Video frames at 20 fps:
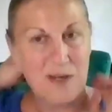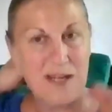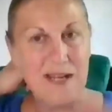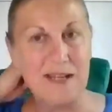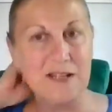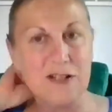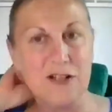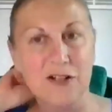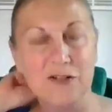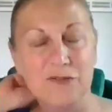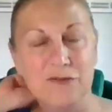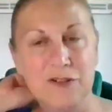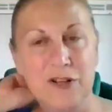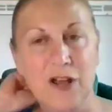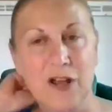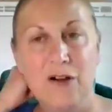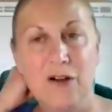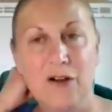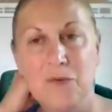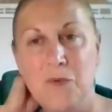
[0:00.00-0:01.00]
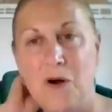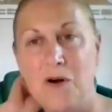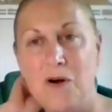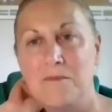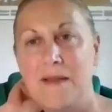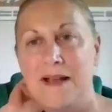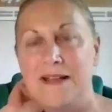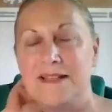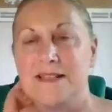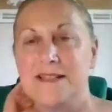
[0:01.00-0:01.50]
we don't know
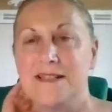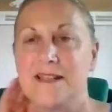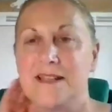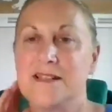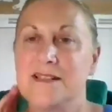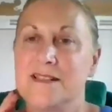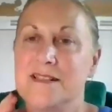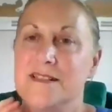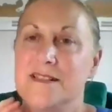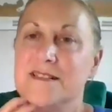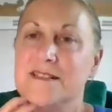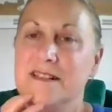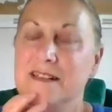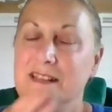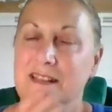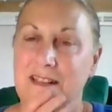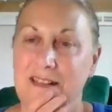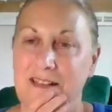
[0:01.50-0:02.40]
what medicines